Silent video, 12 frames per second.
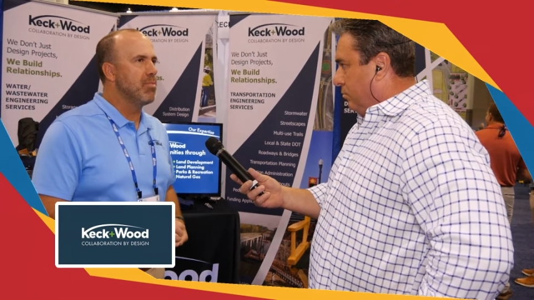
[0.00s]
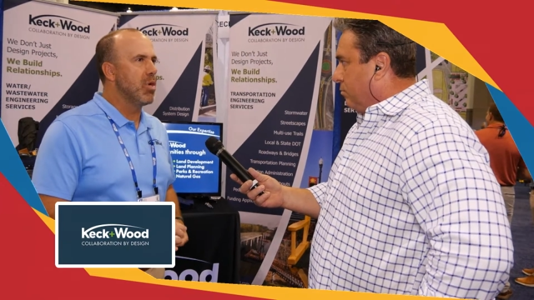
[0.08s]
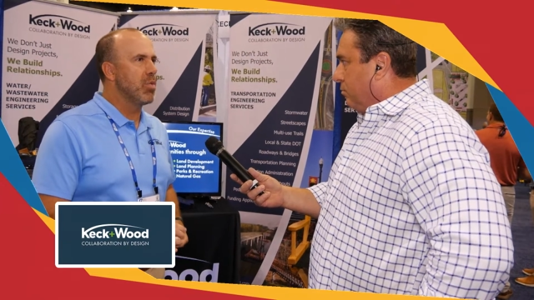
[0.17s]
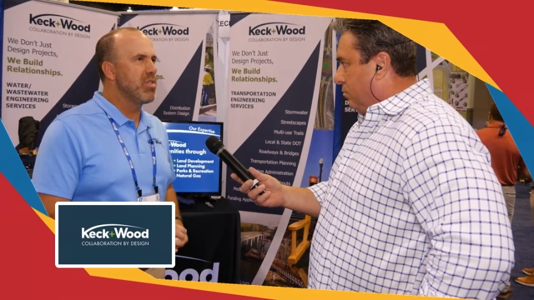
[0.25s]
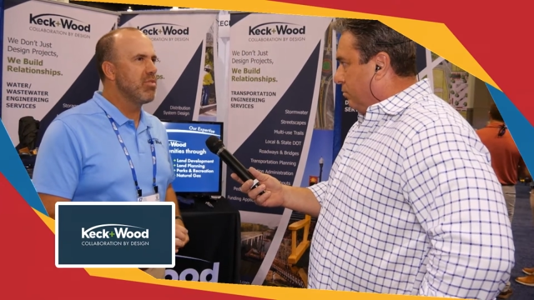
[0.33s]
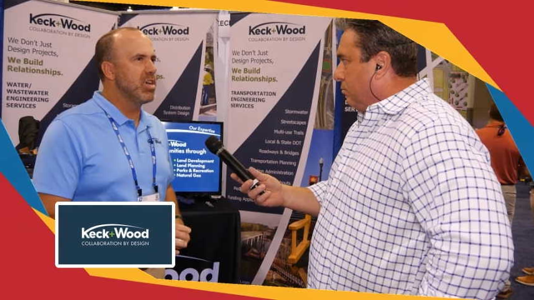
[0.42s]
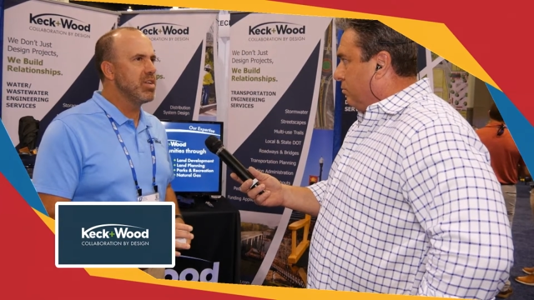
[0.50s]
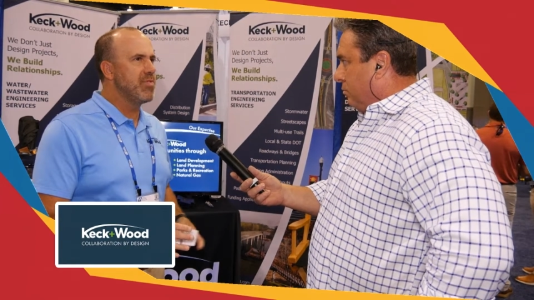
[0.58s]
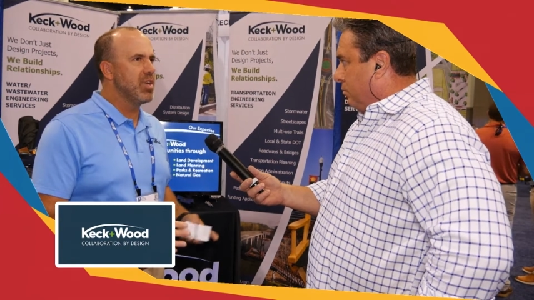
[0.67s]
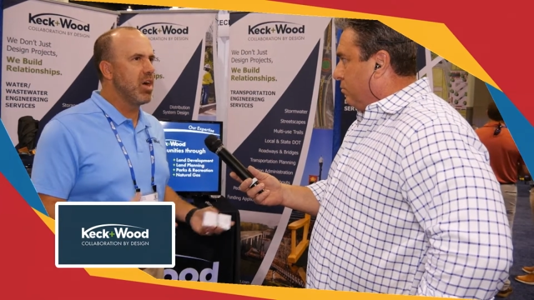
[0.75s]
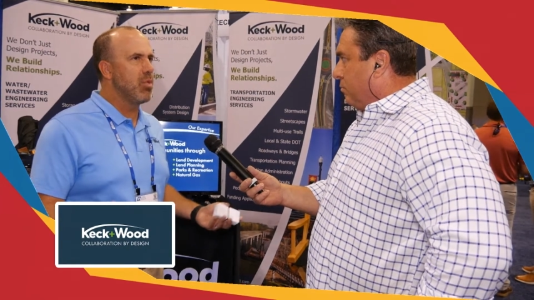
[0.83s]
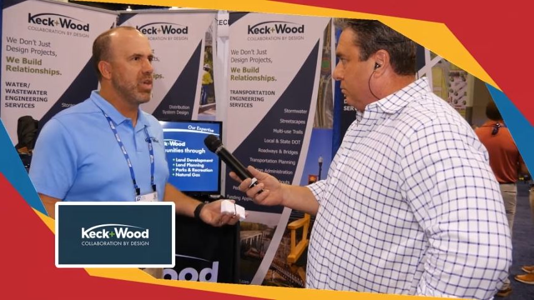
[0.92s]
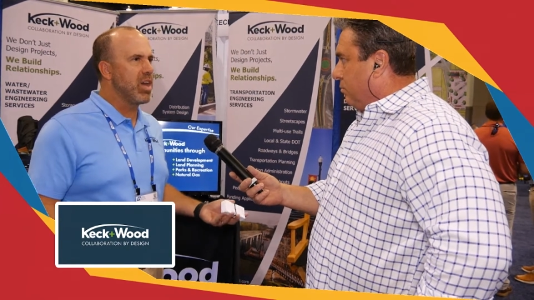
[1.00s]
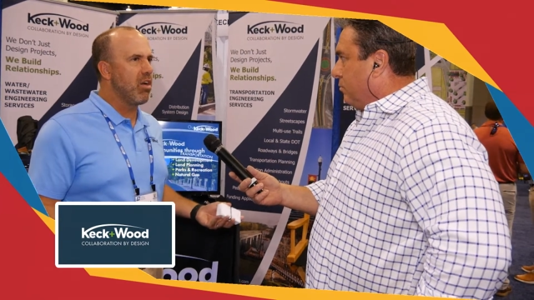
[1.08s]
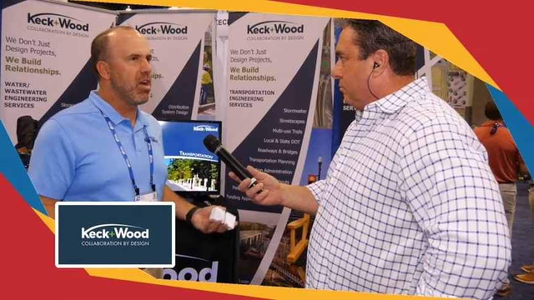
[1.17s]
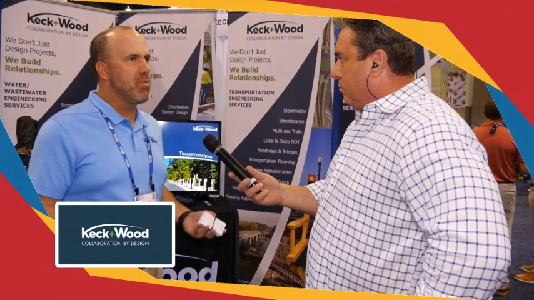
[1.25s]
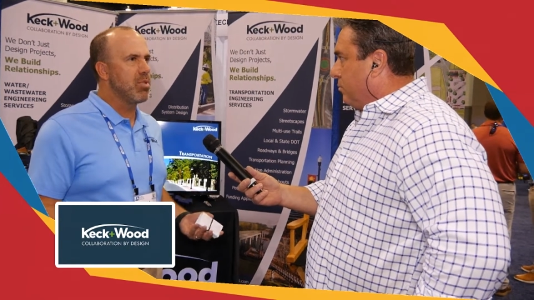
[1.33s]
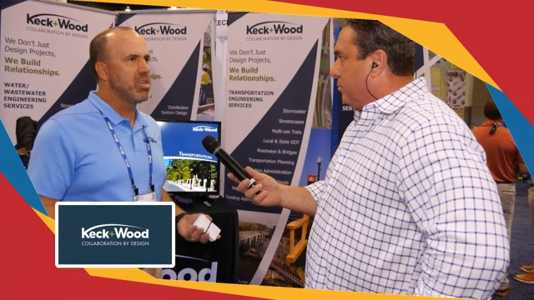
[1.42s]
Speaker 1: Uh, but we really feel like we are
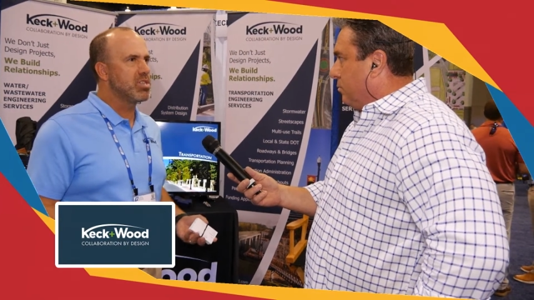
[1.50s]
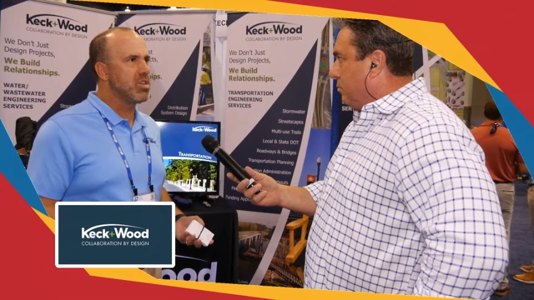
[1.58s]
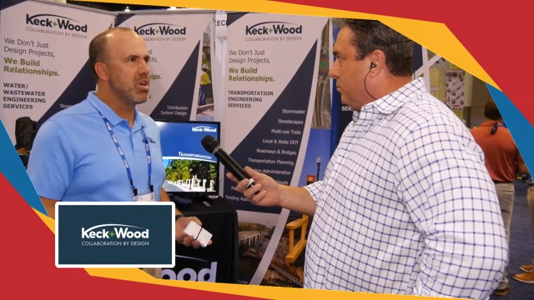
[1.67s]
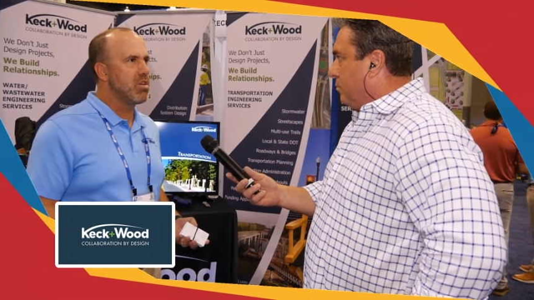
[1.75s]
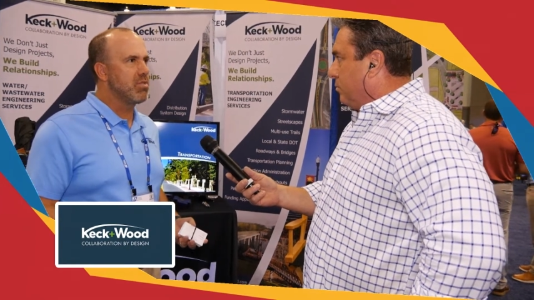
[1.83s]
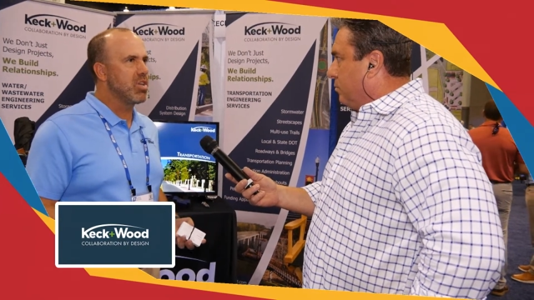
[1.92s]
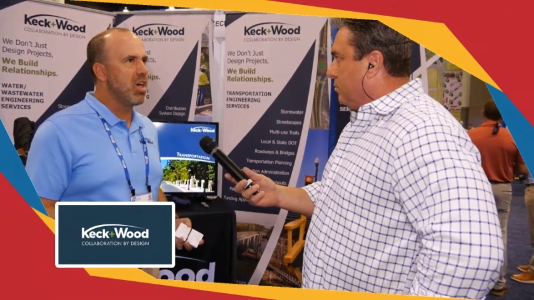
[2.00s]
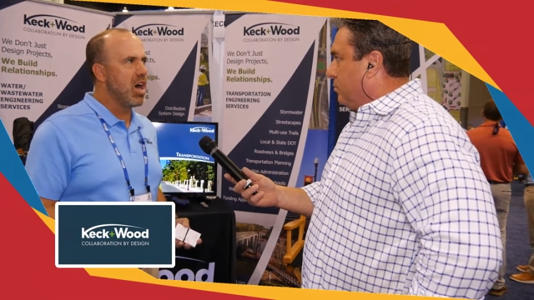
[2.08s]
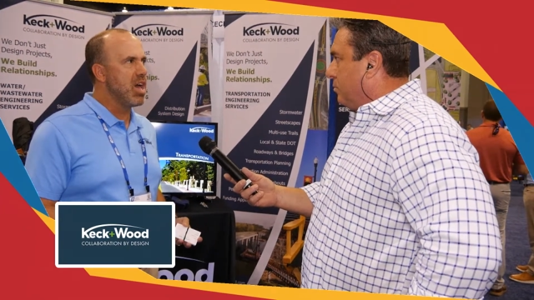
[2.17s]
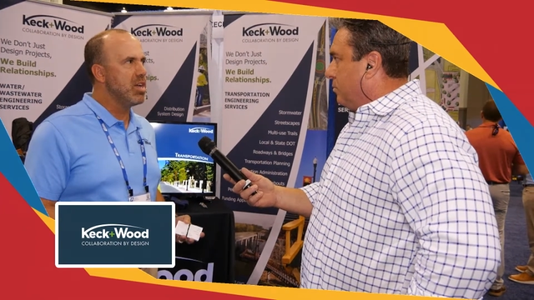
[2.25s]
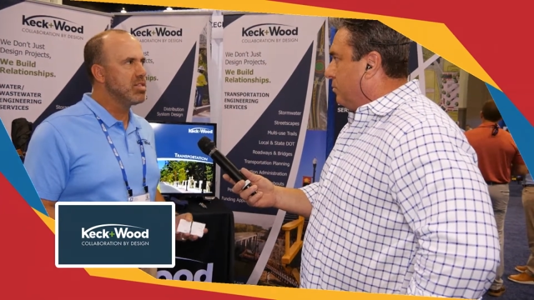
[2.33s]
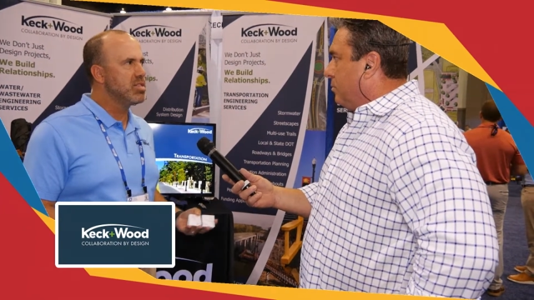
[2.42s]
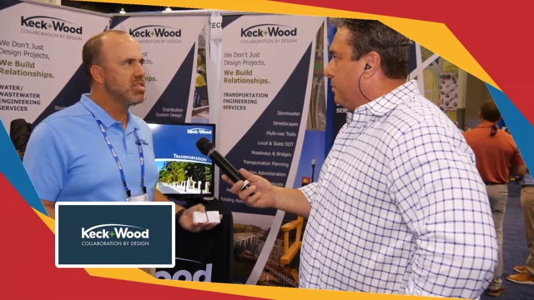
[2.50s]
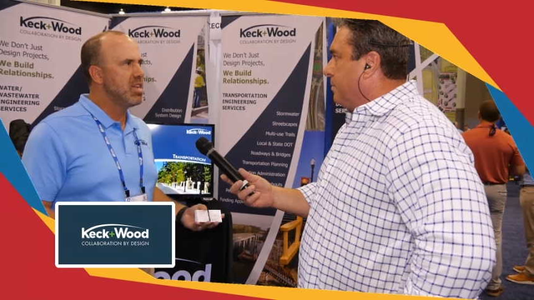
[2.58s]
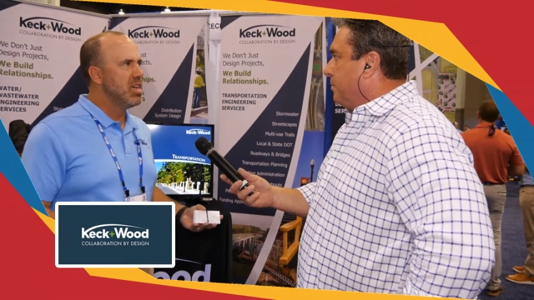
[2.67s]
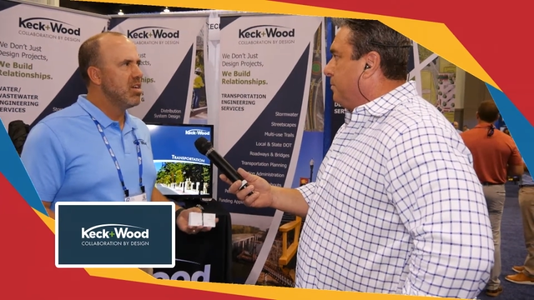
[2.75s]
able to serve clients